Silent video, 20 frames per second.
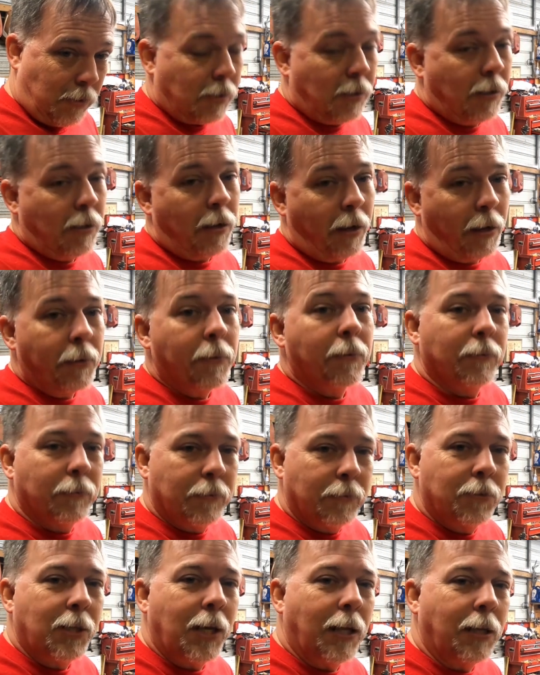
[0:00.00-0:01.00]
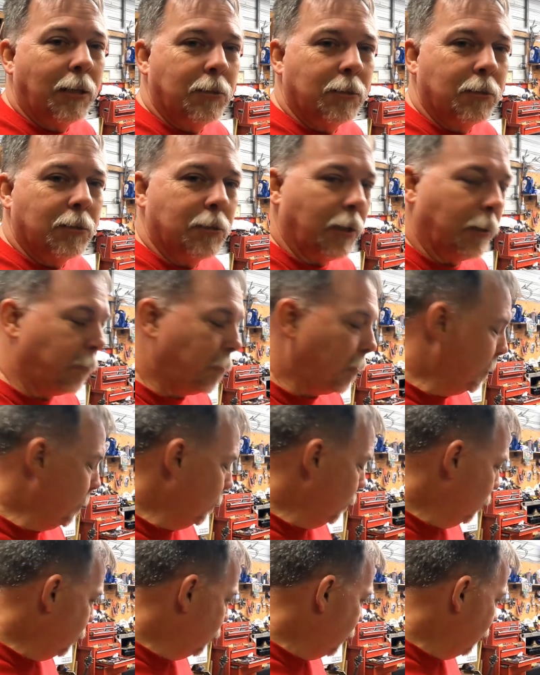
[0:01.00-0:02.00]
Okay, challenge accepted.
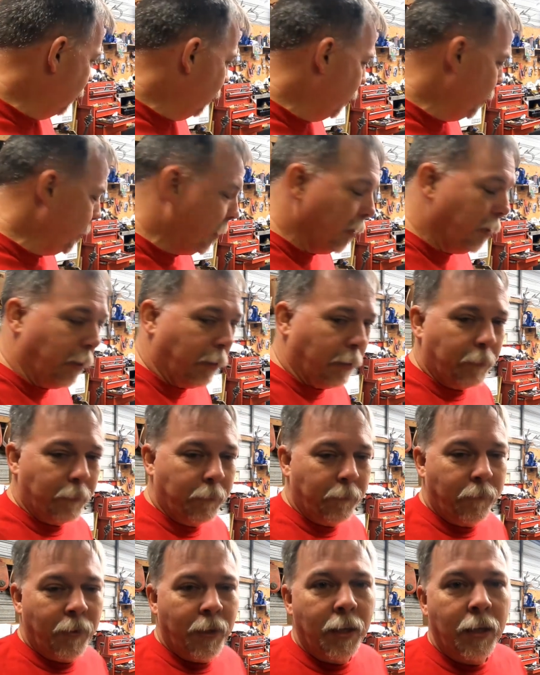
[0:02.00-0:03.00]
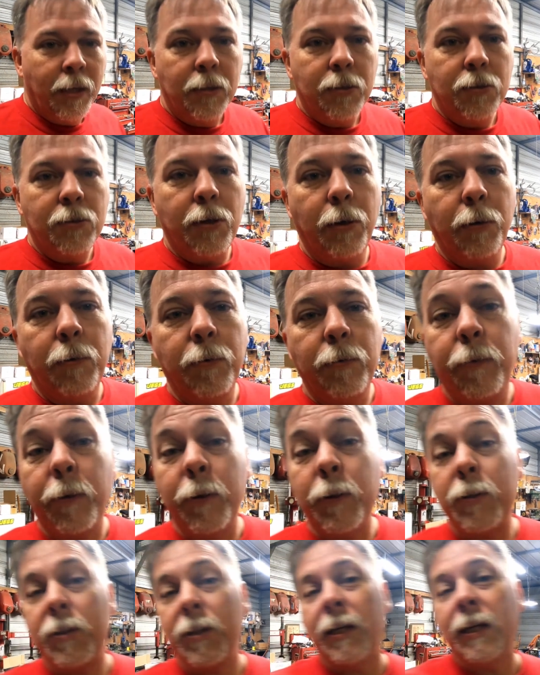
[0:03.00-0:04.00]
We'll see what we can do. So,
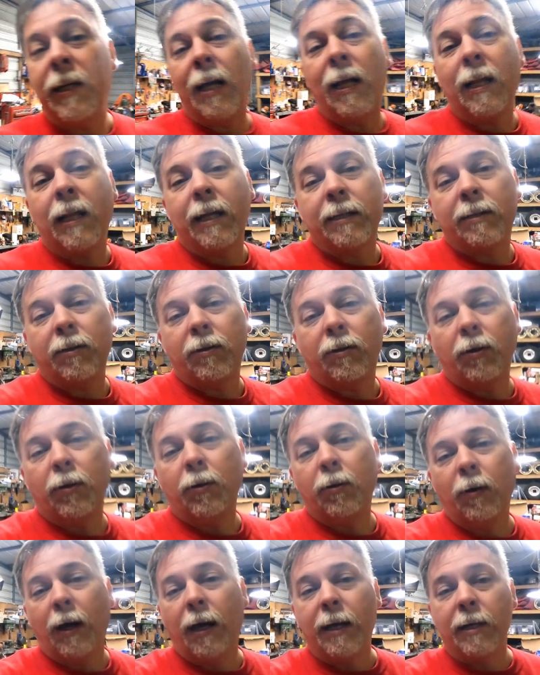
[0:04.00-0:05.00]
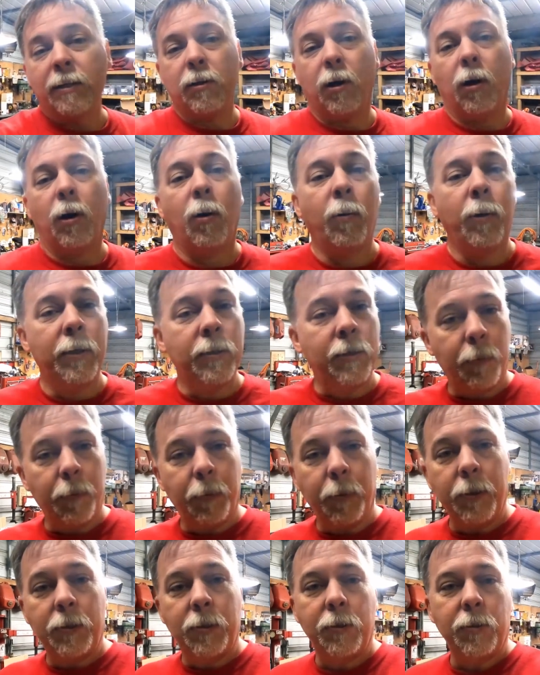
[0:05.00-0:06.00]
first thing I like to do, as always, I
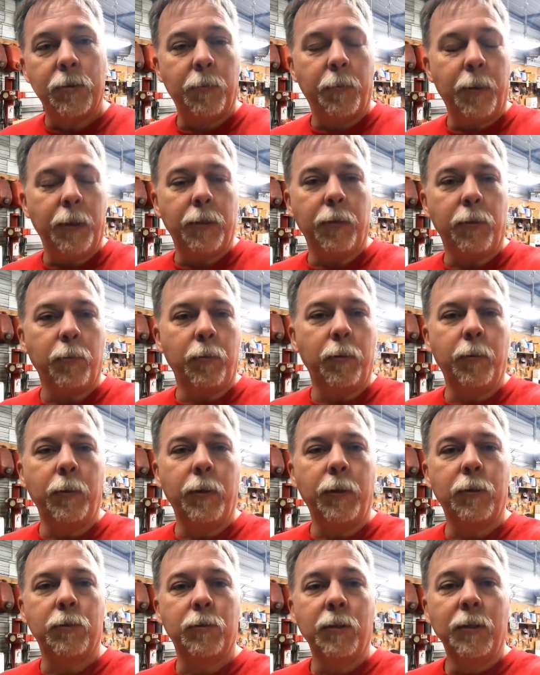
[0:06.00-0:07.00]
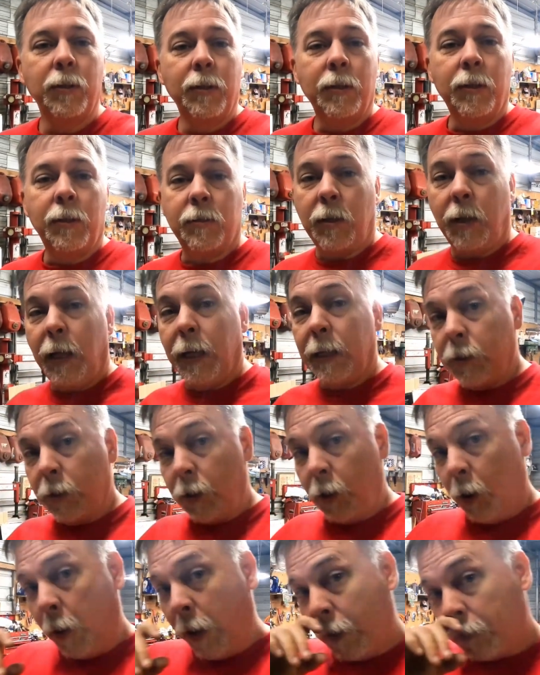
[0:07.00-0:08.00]
preach this about the three-wheelers, is I like to
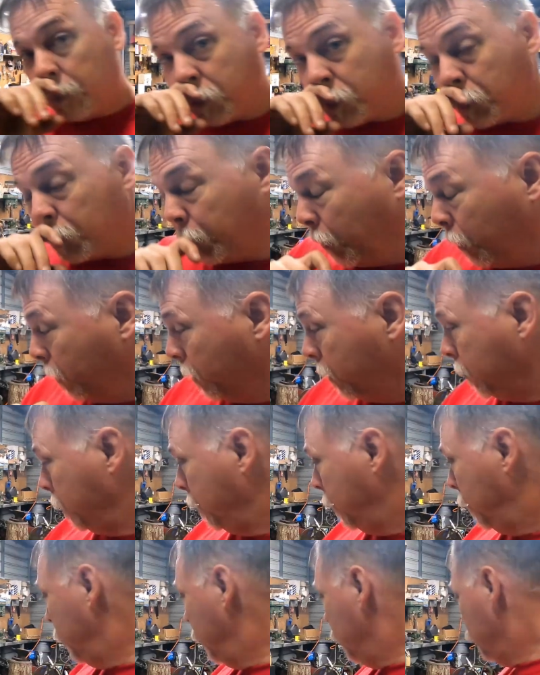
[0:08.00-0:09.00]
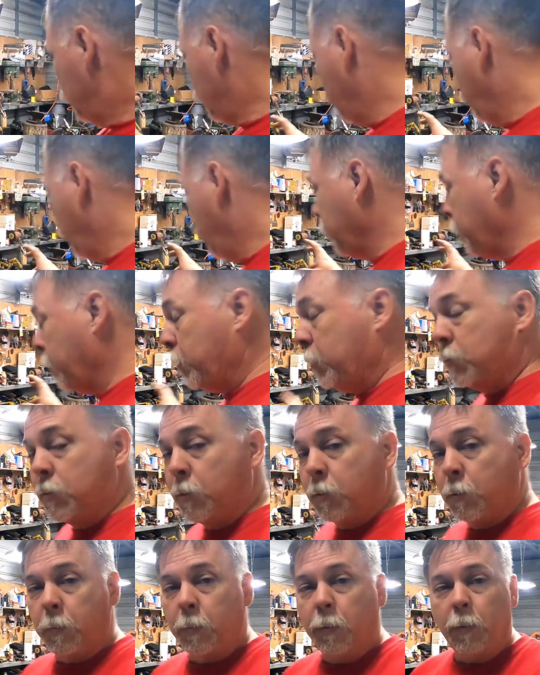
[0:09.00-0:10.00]
go after spark. So what I'm going to do is
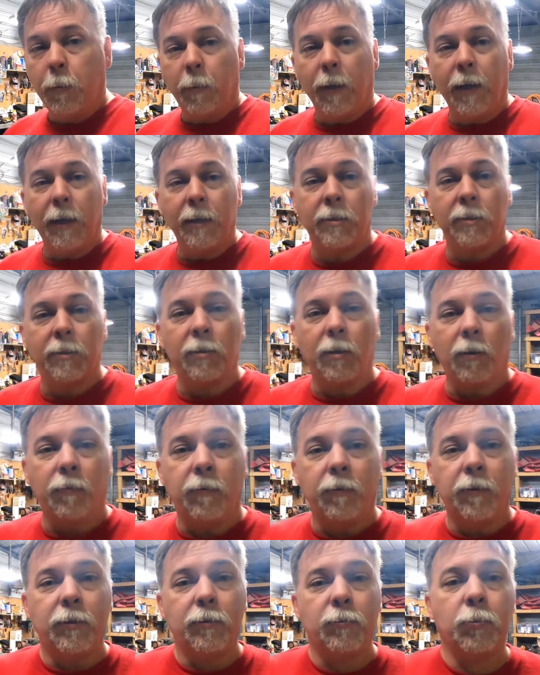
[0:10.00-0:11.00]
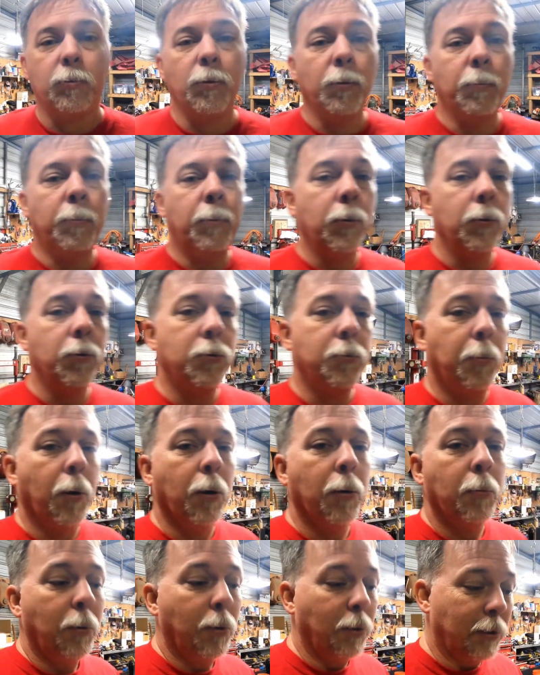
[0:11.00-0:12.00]
I'm going to pull the plastics off of this. We're going to pull the
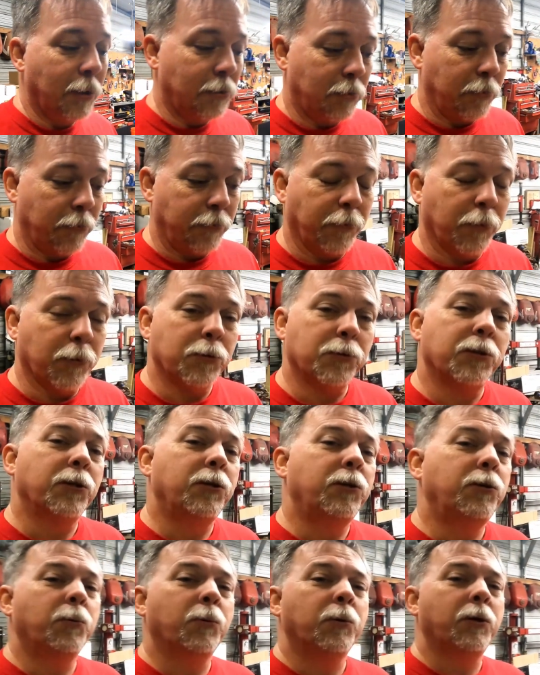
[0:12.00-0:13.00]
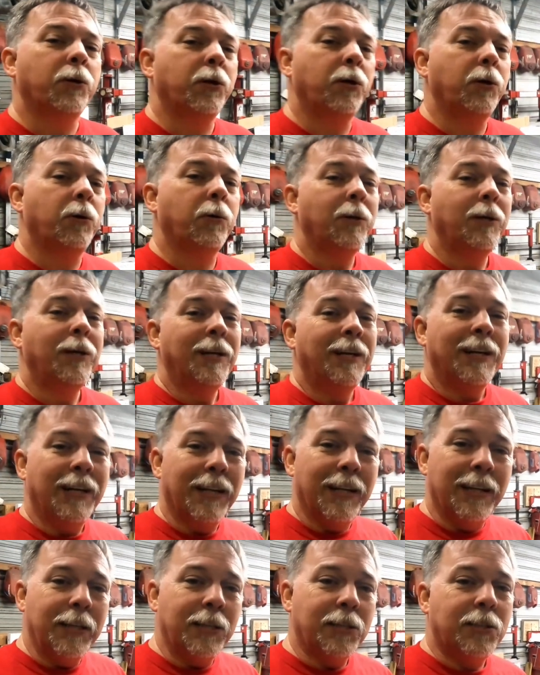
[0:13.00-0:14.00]
spark plug. That's the first thing you want to do.
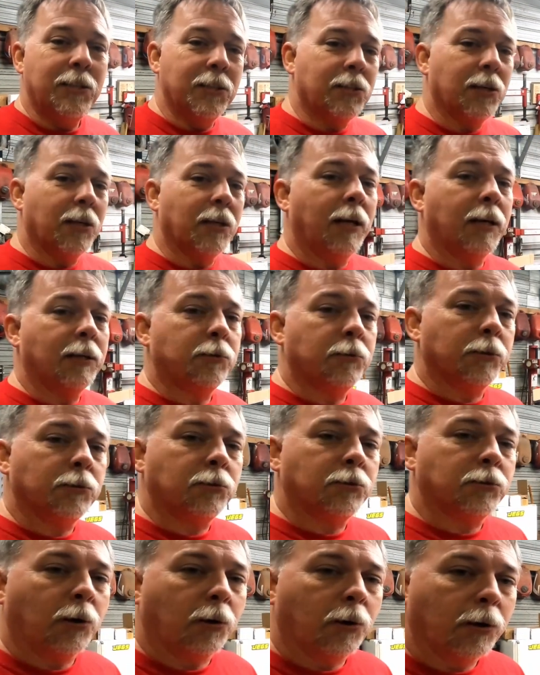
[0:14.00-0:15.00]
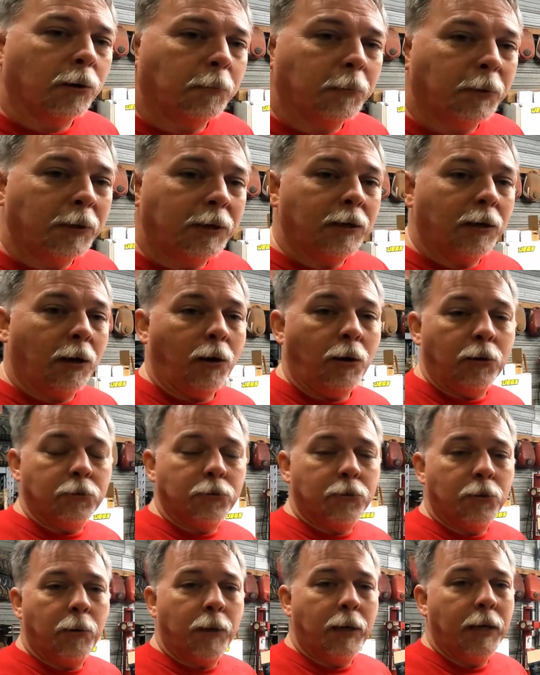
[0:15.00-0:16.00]
Now this is electric start, but it
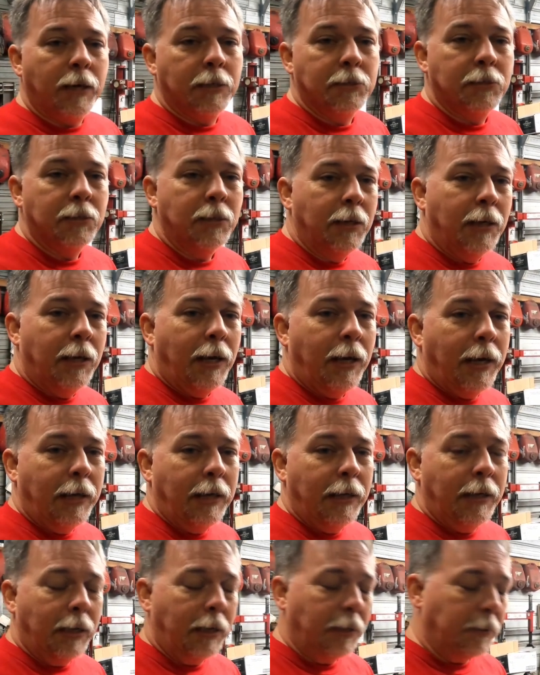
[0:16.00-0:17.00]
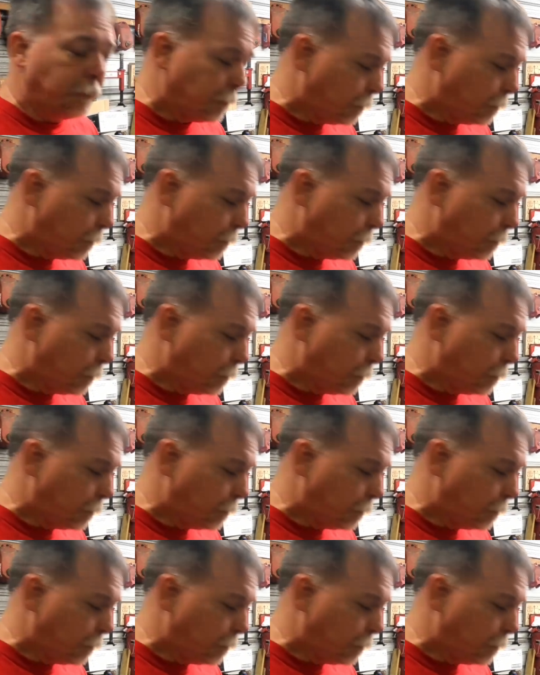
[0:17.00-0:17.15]
also has a